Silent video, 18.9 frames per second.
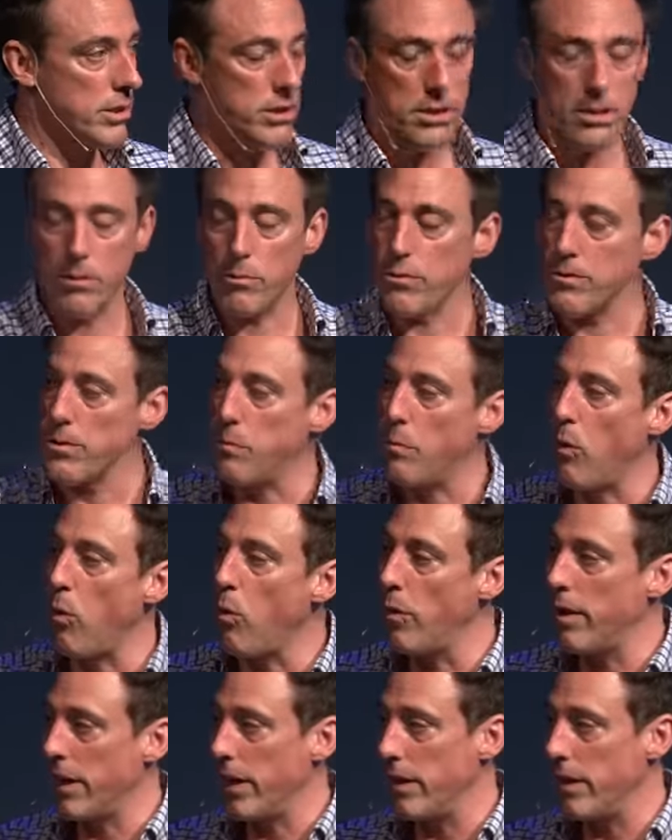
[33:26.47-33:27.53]
That wasn't the
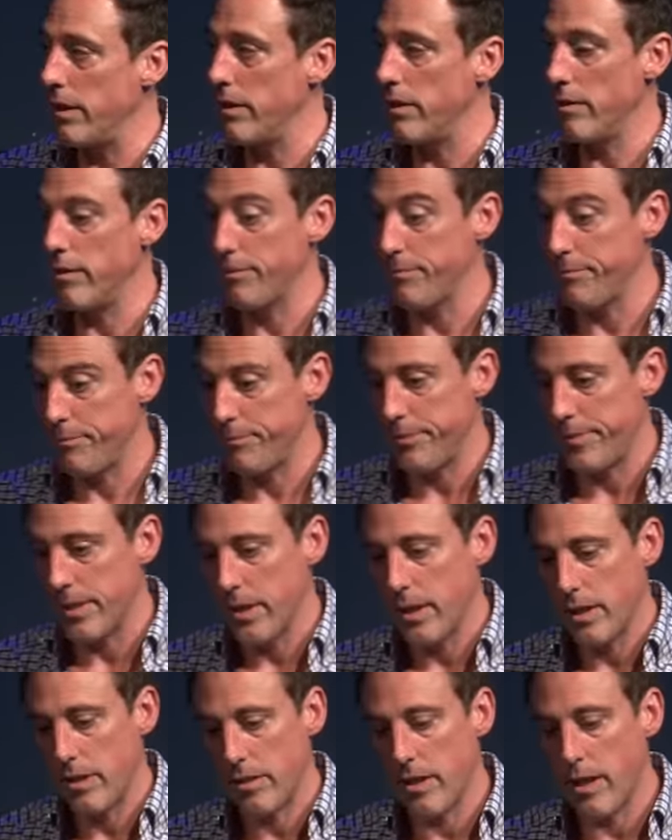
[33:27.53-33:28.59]
point.
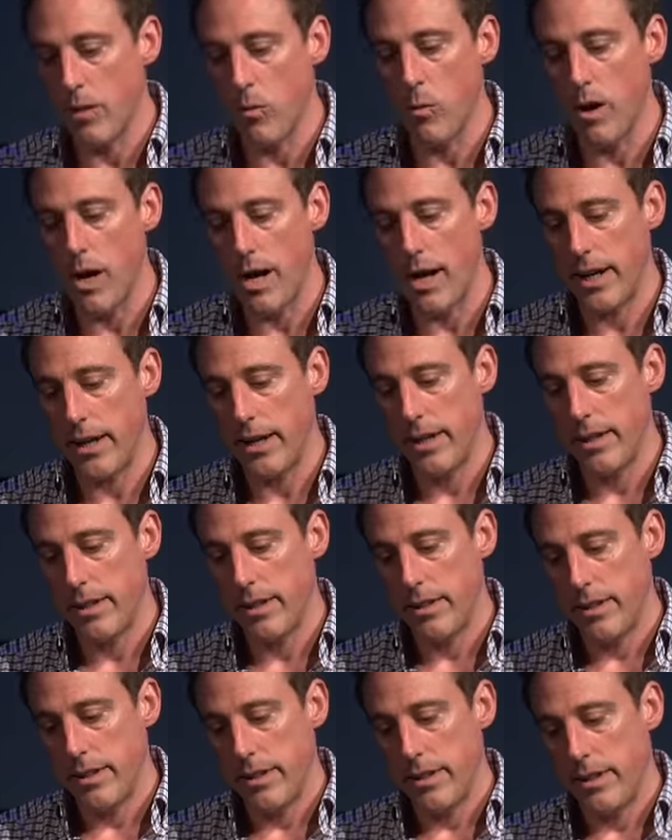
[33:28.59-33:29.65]
It's not why.
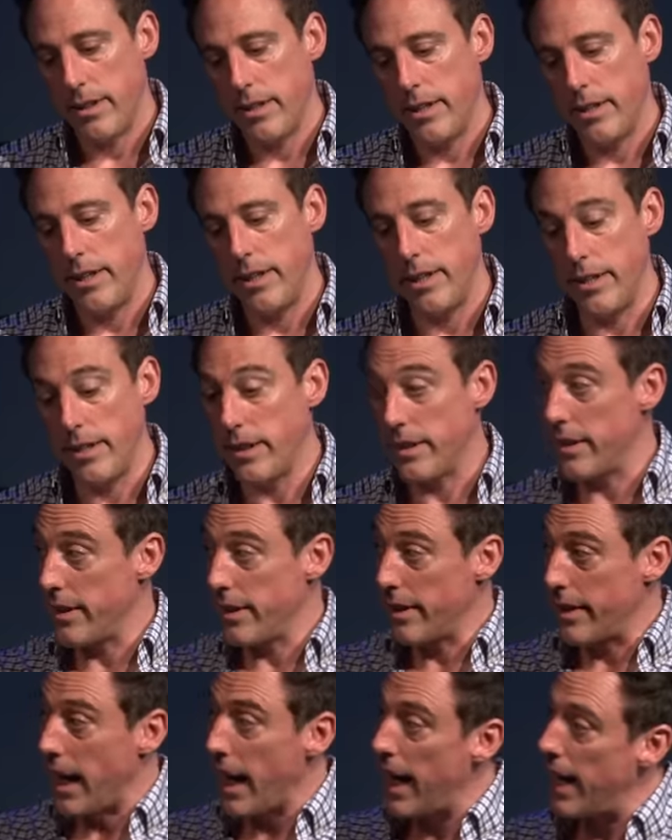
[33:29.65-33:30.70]
He didn't
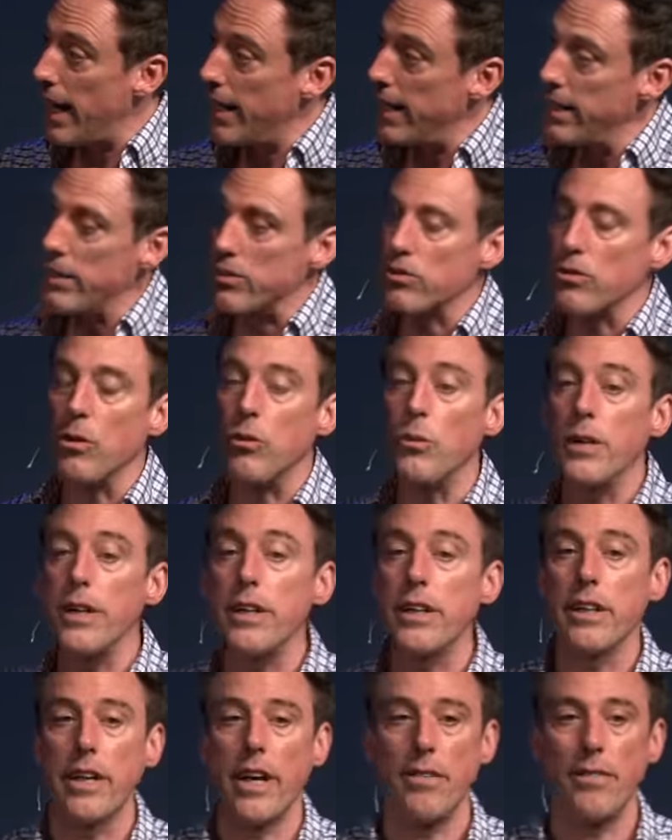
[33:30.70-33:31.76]
die so we
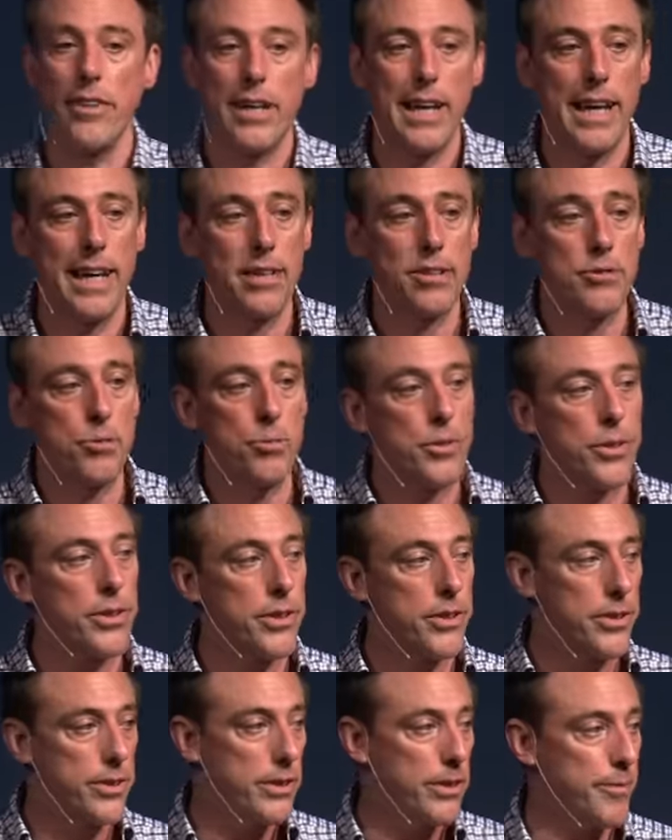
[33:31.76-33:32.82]
could have the last
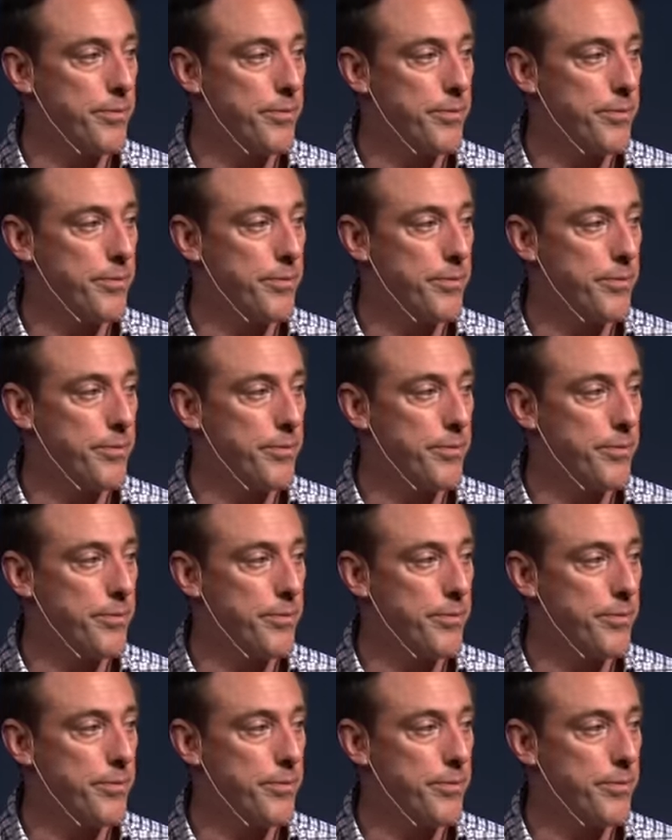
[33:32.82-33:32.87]
word.